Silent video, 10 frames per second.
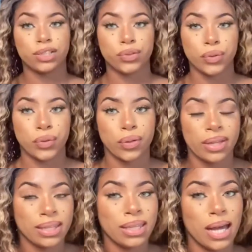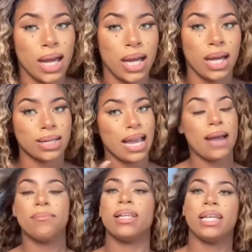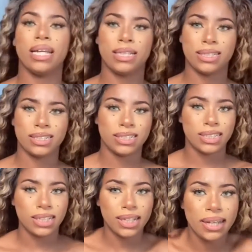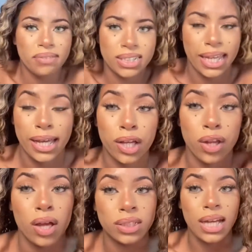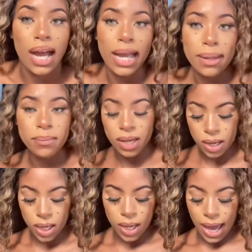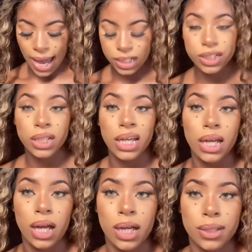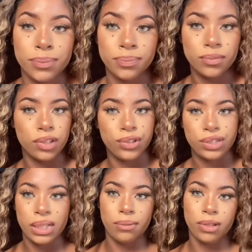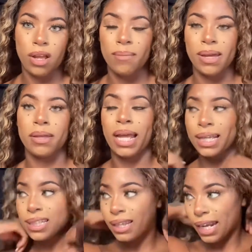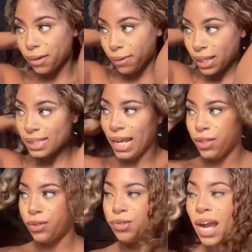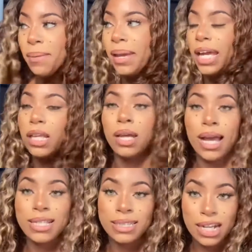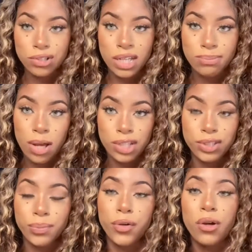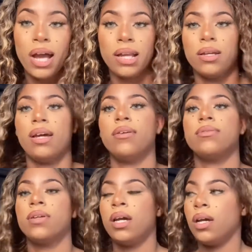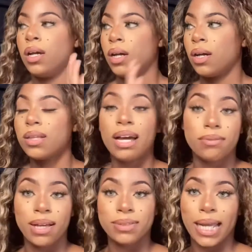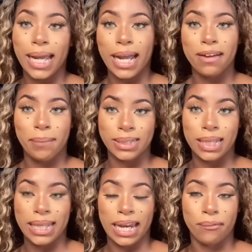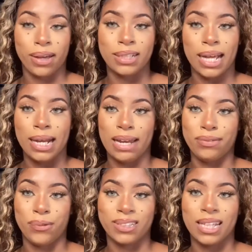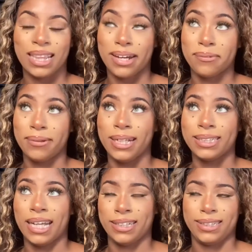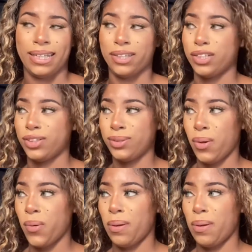do the cat method. It just didn't even take a long time actually. Usually with all my like synthetic wigs, I do try to make it look as natural as possible. I love taking care of my synthetic wigs. I love doing synthetic wigs. I just think they're so